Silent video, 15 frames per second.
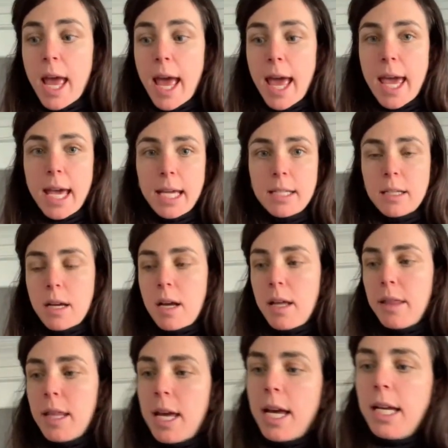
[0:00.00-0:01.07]
And
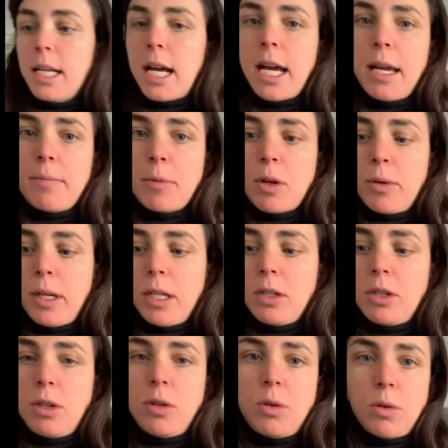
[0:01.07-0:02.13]
on that, I am going
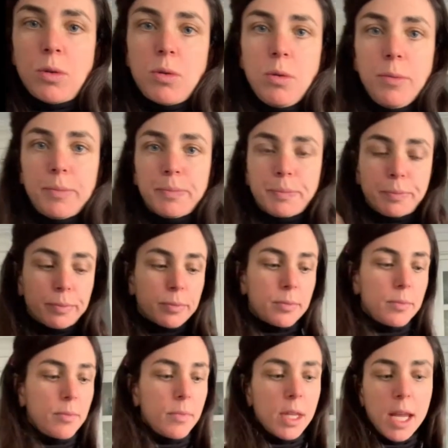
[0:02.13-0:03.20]
to
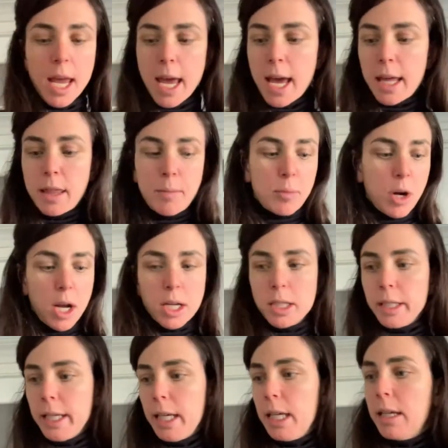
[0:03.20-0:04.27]
add the
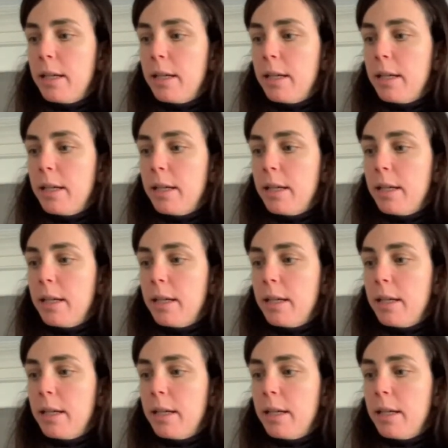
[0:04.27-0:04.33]
broccoli.